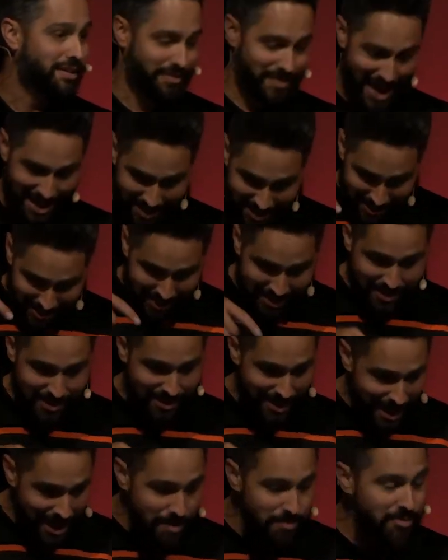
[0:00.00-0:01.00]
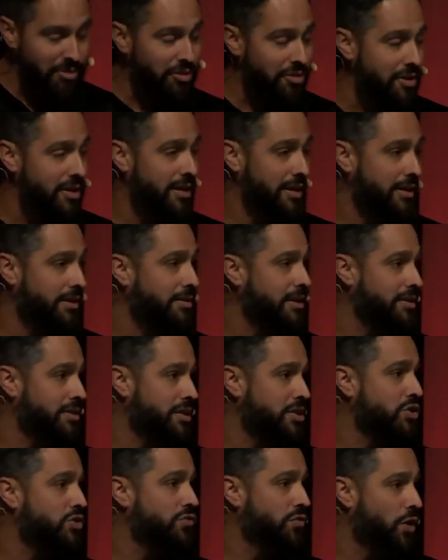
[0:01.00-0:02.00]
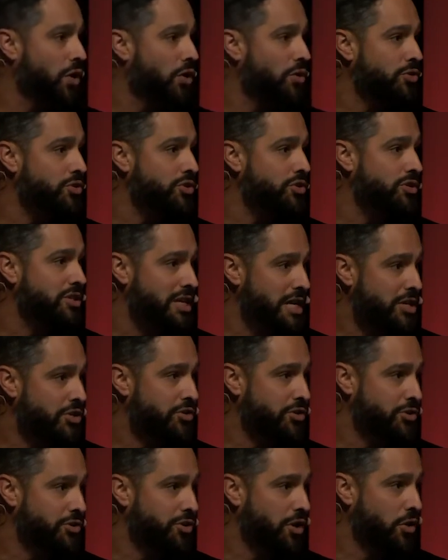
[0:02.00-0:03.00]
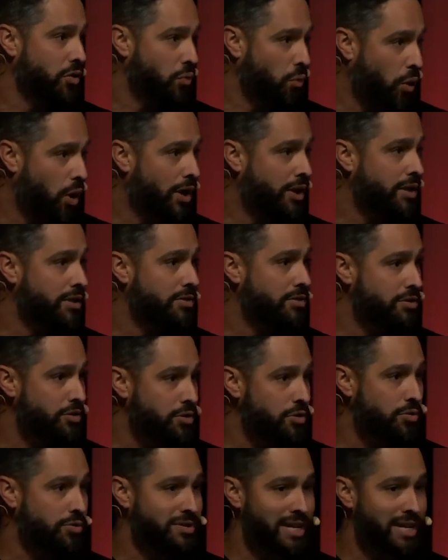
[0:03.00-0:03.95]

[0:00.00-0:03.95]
that's the same thing that these false teachers are wanting to do.